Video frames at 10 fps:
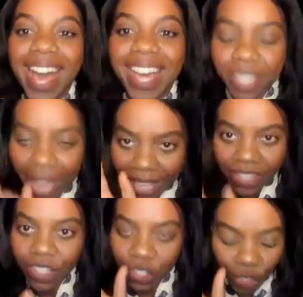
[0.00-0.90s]

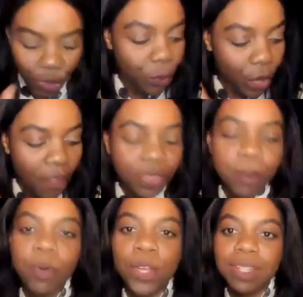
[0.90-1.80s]
So, we're on the
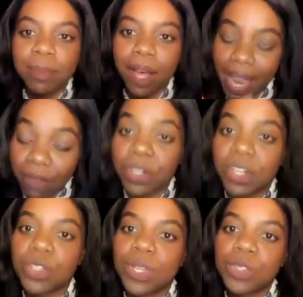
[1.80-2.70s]
point about
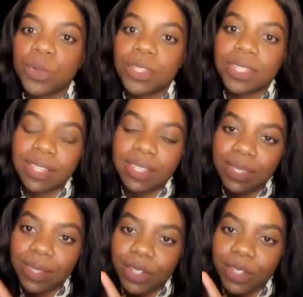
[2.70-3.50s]
Africa's resources